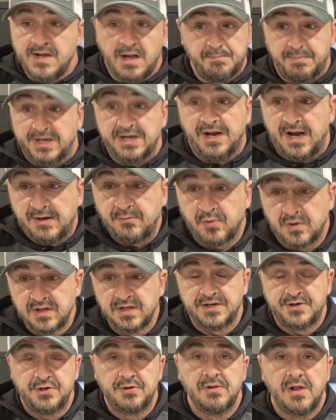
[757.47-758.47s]
But I
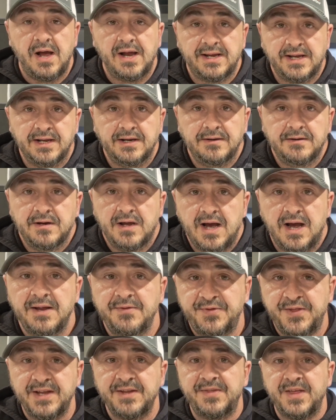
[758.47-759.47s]
really do like it. I
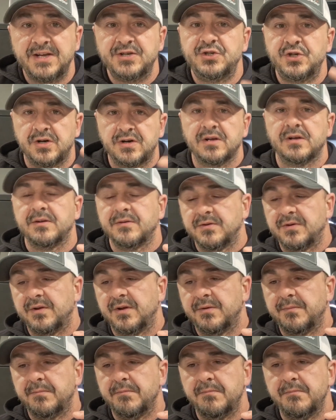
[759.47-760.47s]
think they should
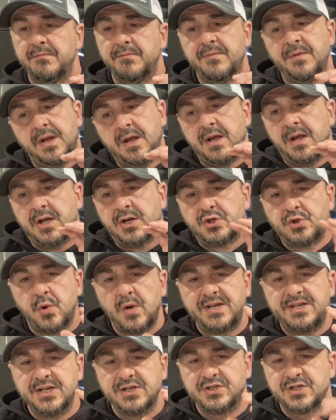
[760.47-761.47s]
have
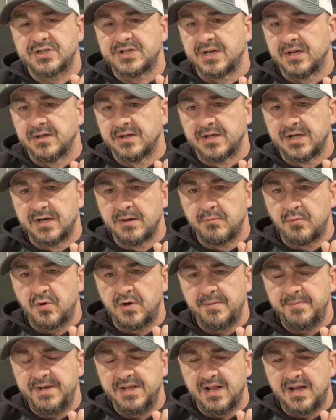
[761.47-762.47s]
tweaked it just a little more
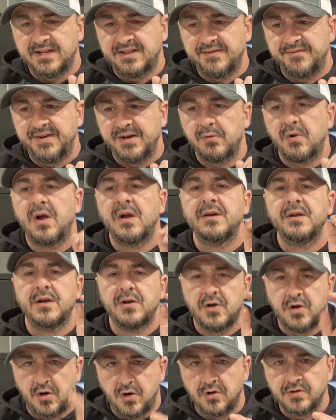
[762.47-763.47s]
to be like the
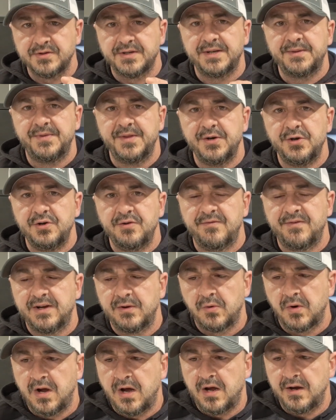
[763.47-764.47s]
V-Rod. Called it the new
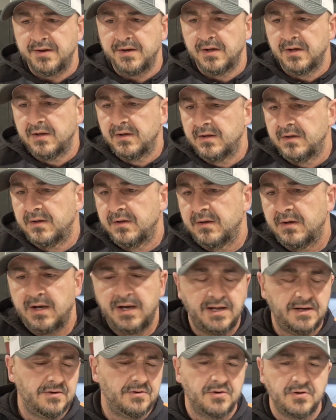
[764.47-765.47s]
V-Rod.
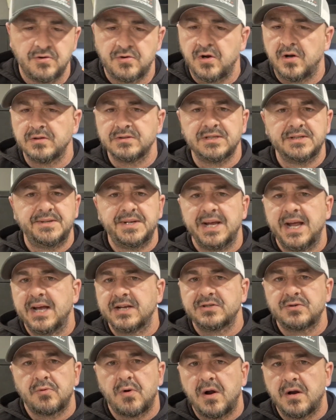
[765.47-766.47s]
I don't know, called it the
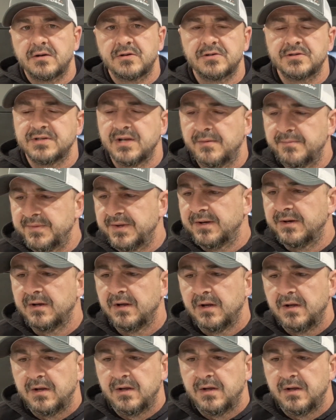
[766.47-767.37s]
S-Rod or something.